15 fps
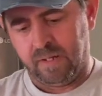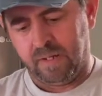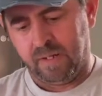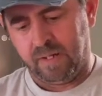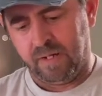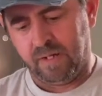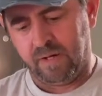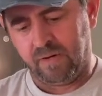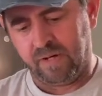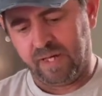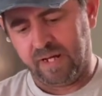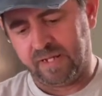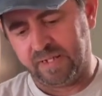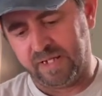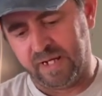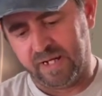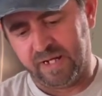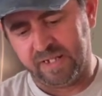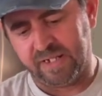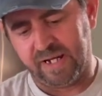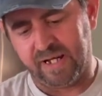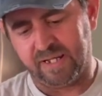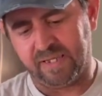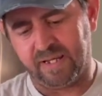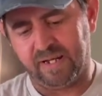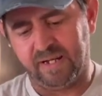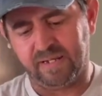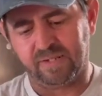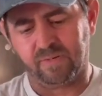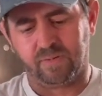You're gonna get a judge out there
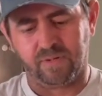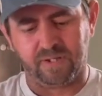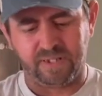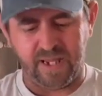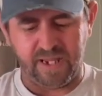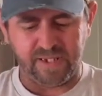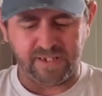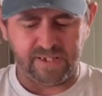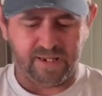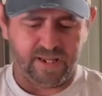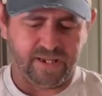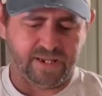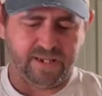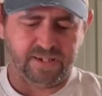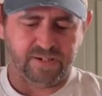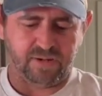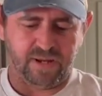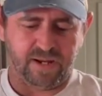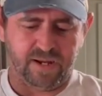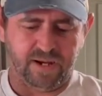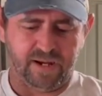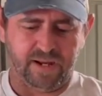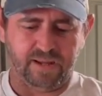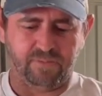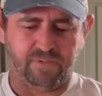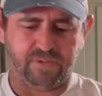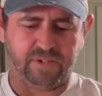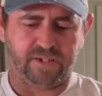that's want to take something like this right here, and he wants to